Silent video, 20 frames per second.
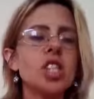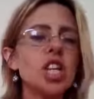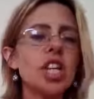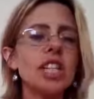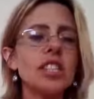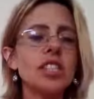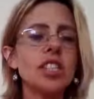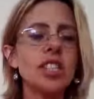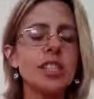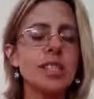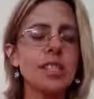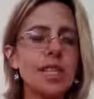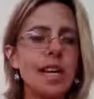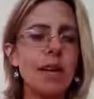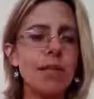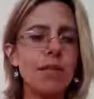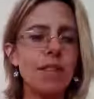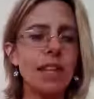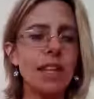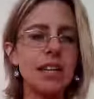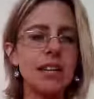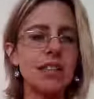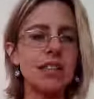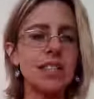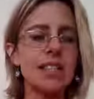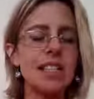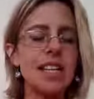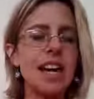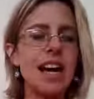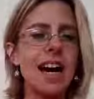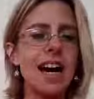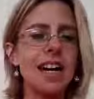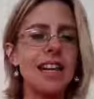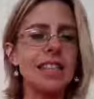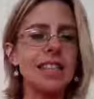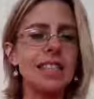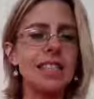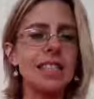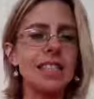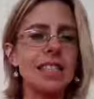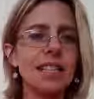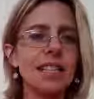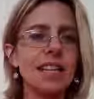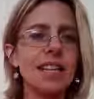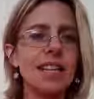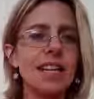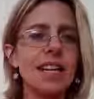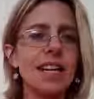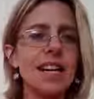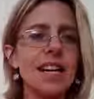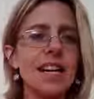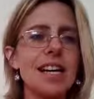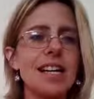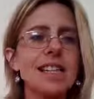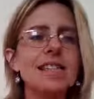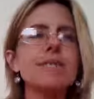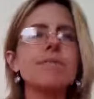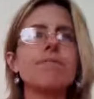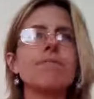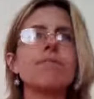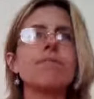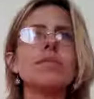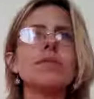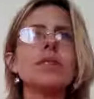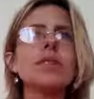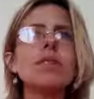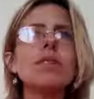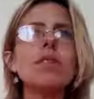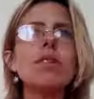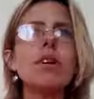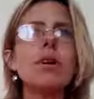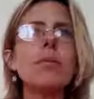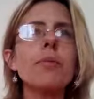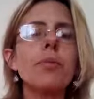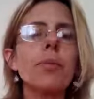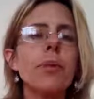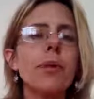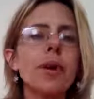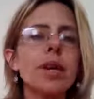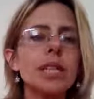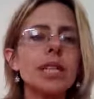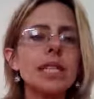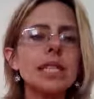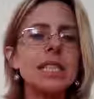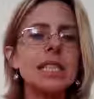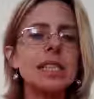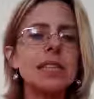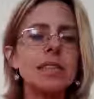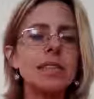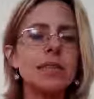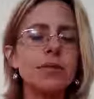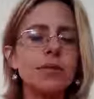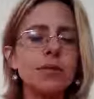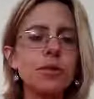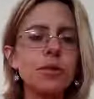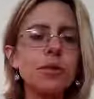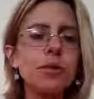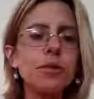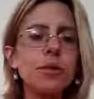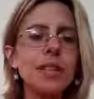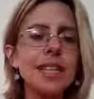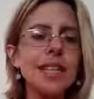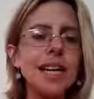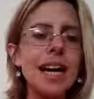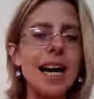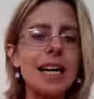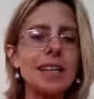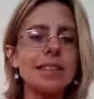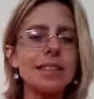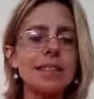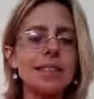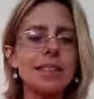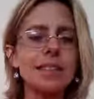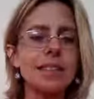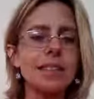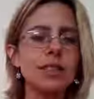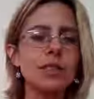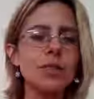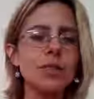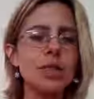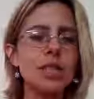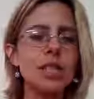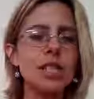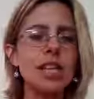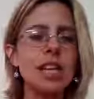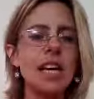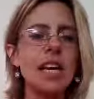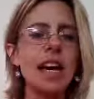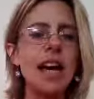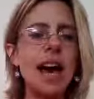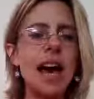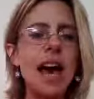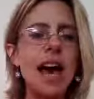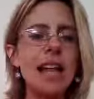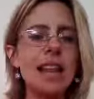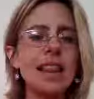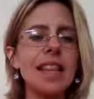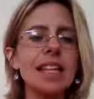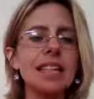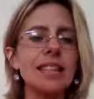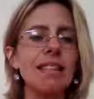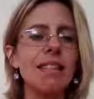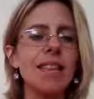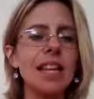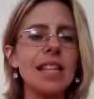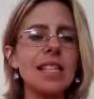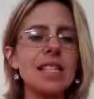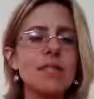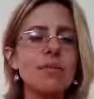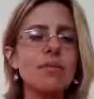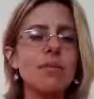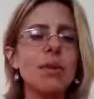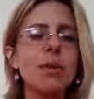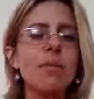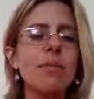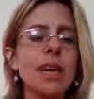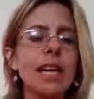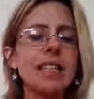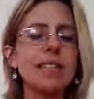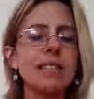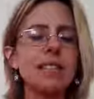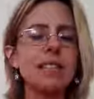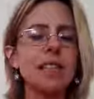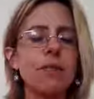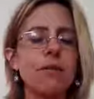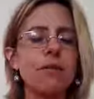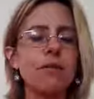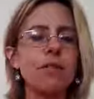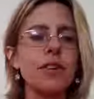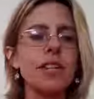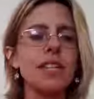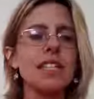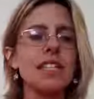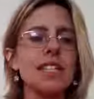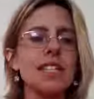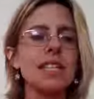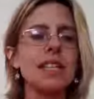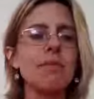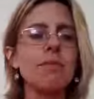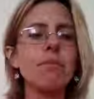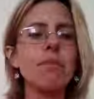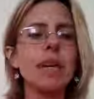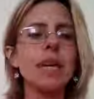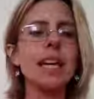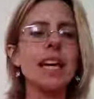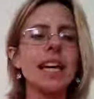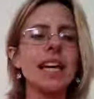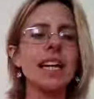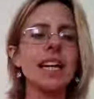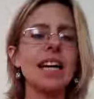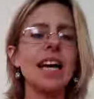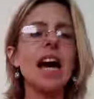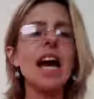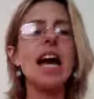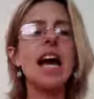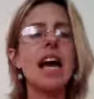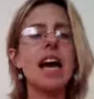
changing something on a site is so important if you get to see that this will make the difference in being